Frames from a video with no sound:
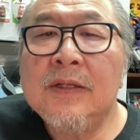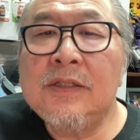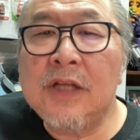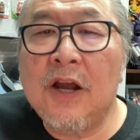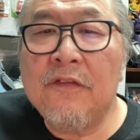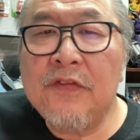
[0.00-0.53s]

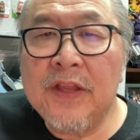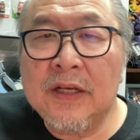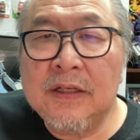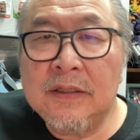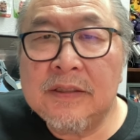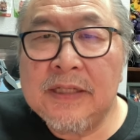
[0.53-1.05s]
stuff
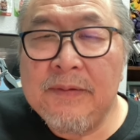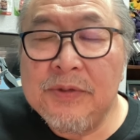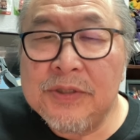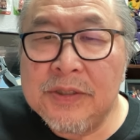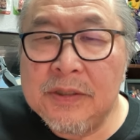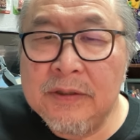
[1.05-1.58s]
that
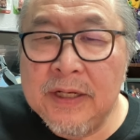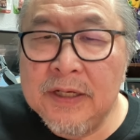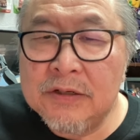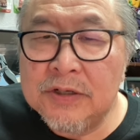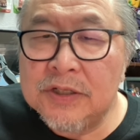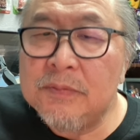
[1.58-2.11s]
seems to
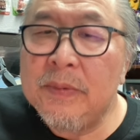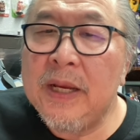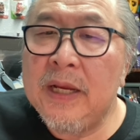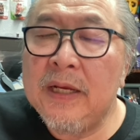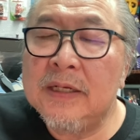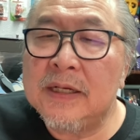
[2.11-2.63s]
interest
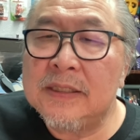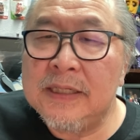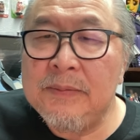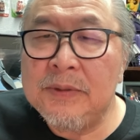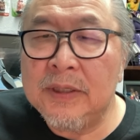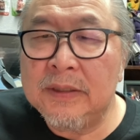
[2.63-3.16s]
me, that
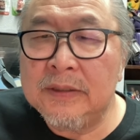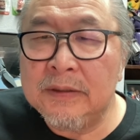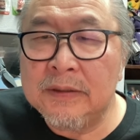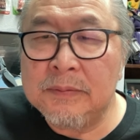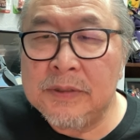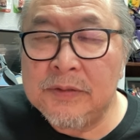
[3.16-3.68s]
seems to,
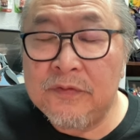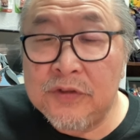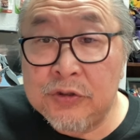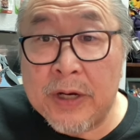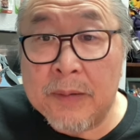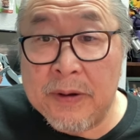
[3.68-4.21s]
to
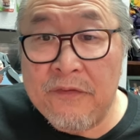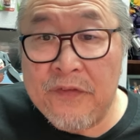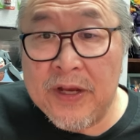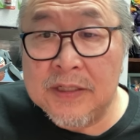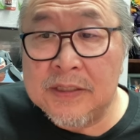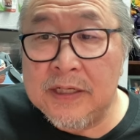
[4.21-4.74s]
strike my
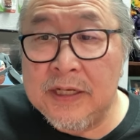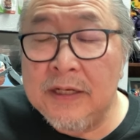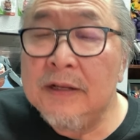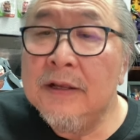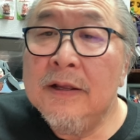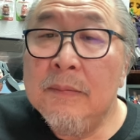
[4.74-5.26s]
fancy.